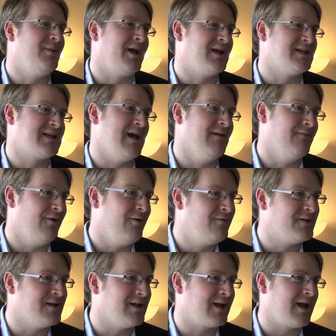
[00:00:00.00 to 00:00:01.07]
began to get
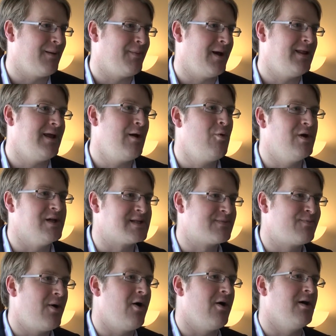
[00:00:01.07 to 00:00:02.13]
involved in the campaign. They were
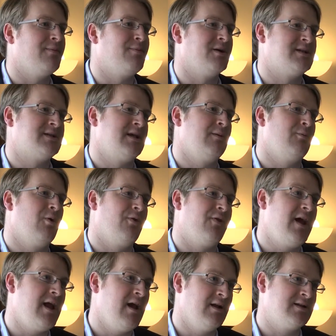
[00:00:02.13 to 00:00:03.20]
inspired by seeing what
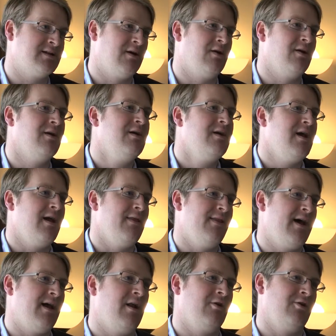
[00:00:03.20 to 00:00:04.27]
they had done in
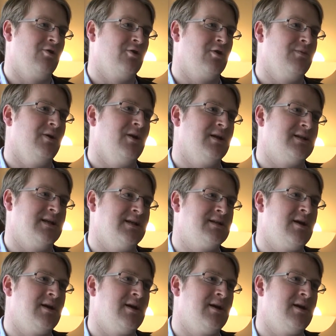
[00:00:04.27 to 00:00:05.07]
their local community.